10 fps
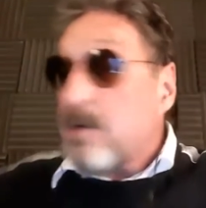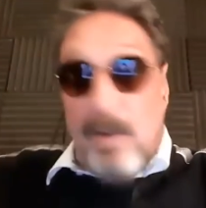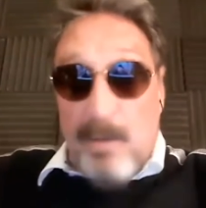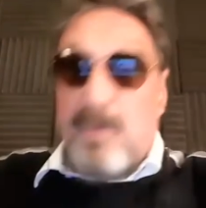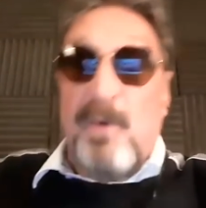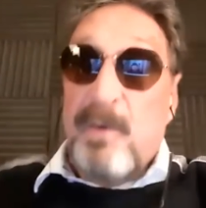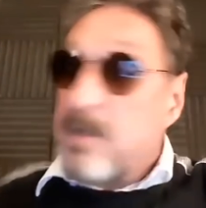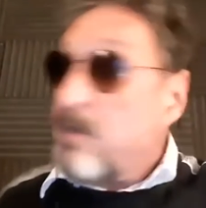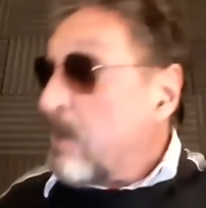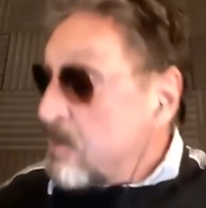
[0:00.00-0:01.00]
going to pull the
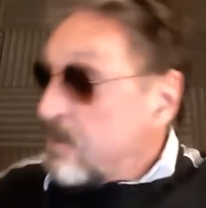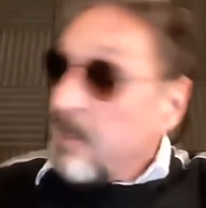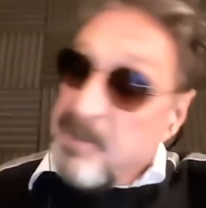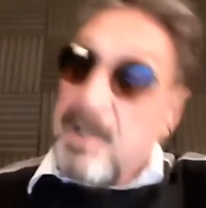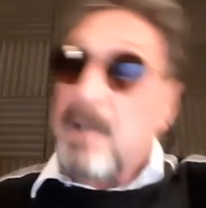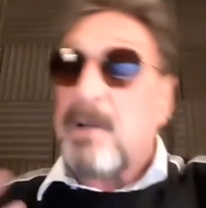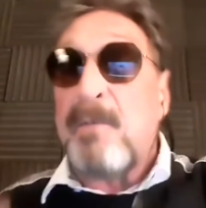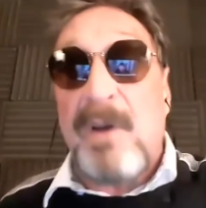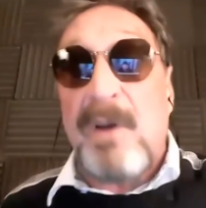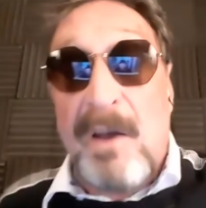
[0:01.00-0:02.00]
string saying, send him
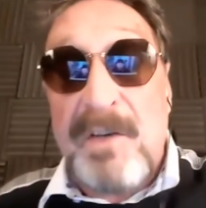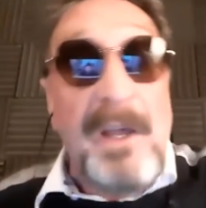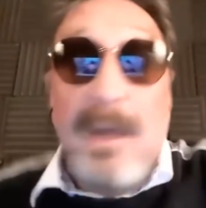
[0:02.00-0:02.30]
to us,